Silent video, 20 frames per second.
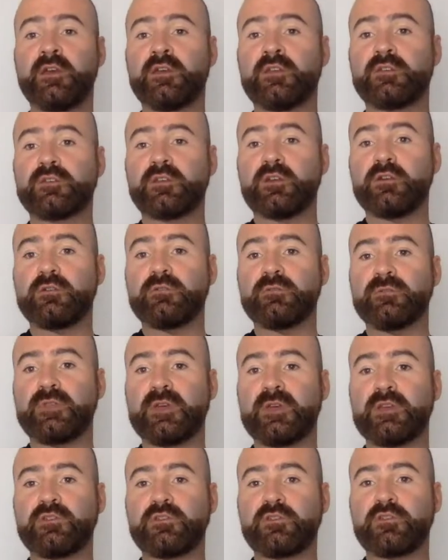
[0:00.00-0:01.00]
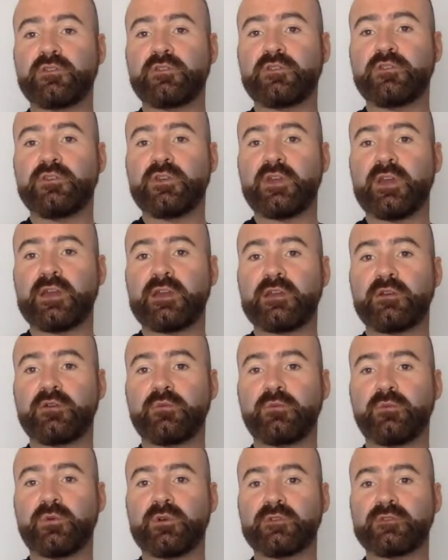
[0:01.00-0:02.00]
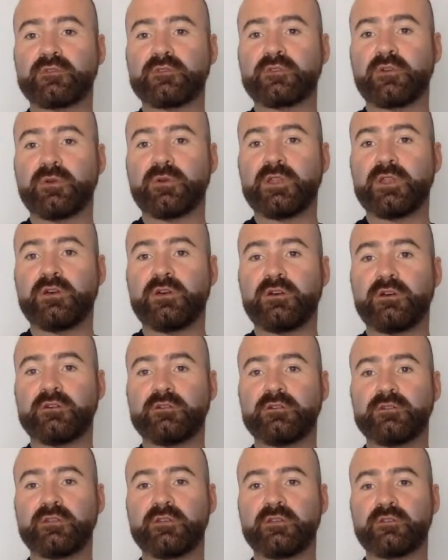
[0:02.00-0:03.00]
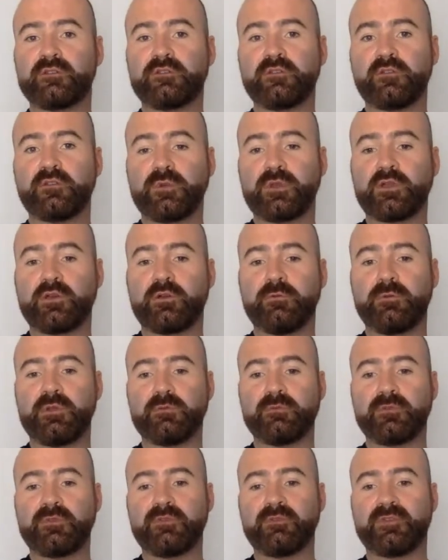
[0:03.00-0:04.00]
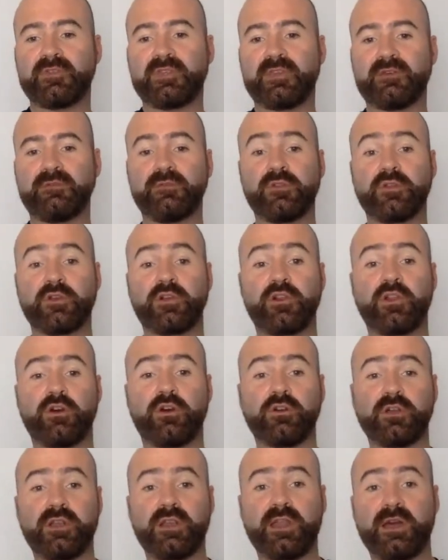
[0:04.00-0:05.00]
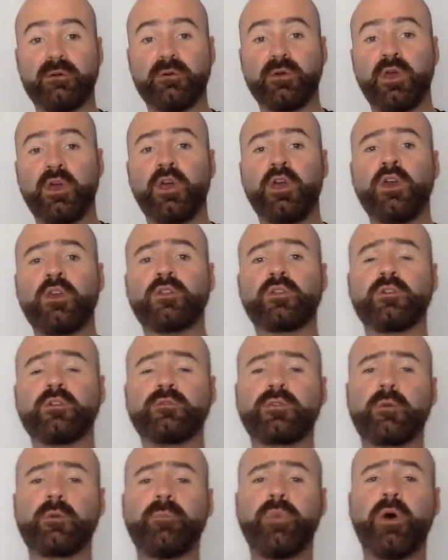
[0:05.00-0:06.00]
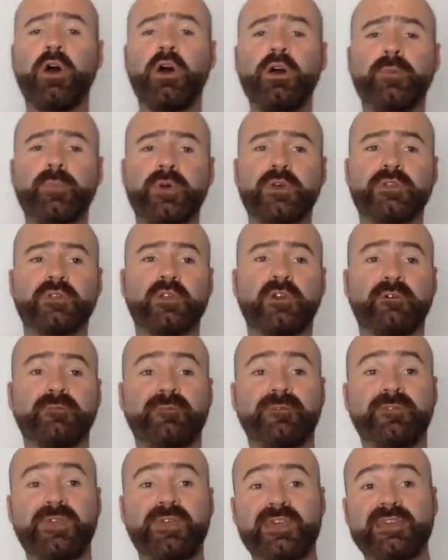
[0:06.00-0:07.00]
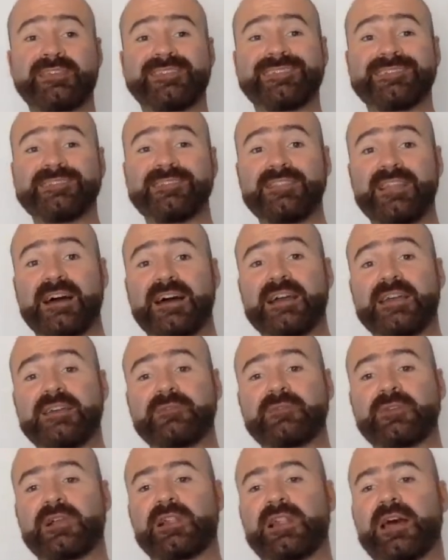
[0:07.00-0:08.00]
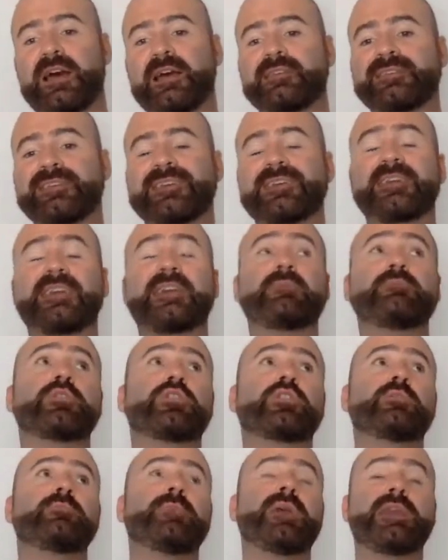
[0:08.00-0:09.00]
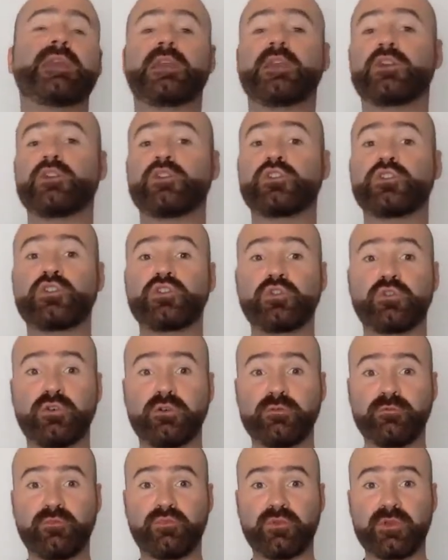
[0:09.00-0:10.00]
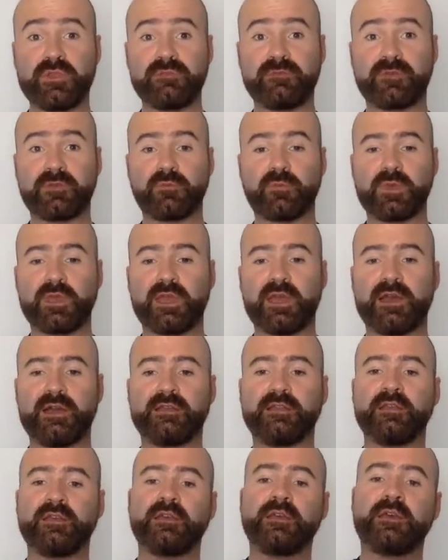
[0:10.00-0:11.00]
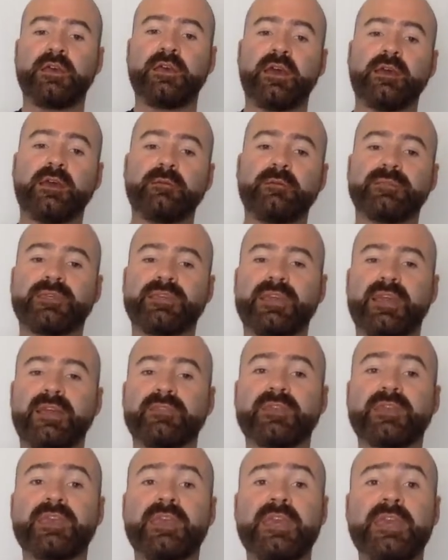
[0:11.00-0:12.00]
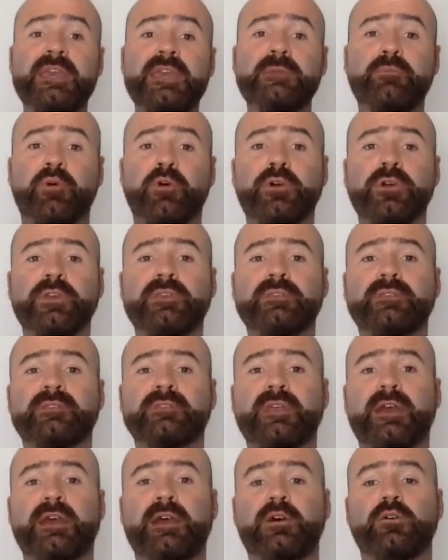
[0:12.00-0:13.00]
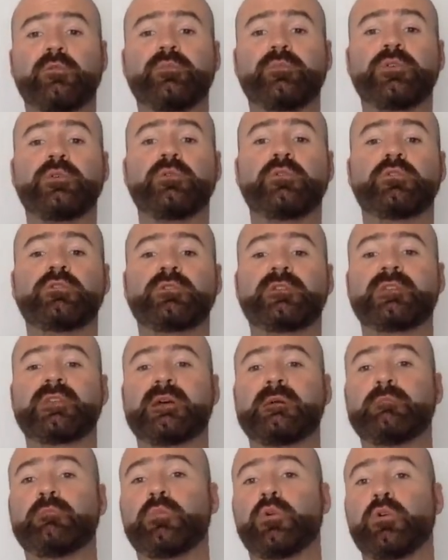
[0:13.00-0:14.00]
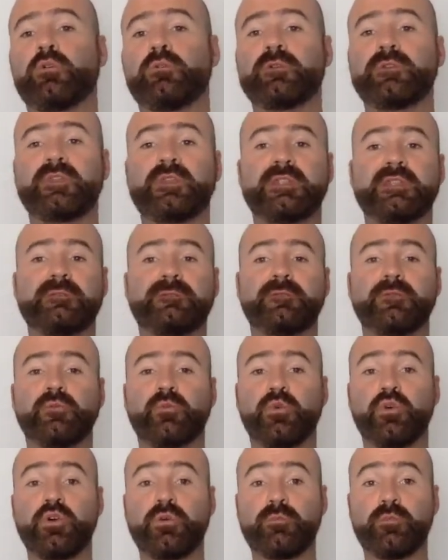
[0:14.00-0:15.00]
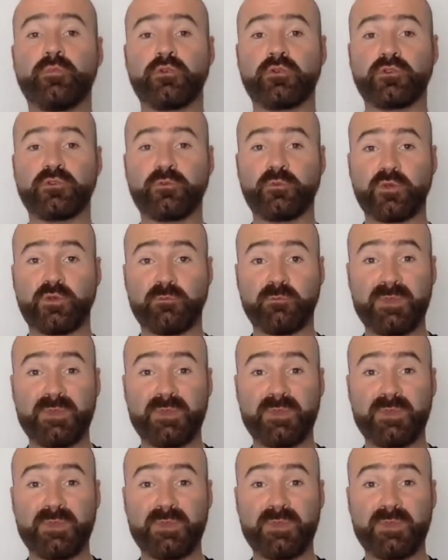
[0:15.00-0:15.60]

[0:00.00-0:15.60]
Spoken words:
So let's just check what's going on. So we're coming up to 7 o'clock now. So the purpose of this live class, again, we're going to make it as short and brief as we can to get the key points to help you understand more in the different workbooks which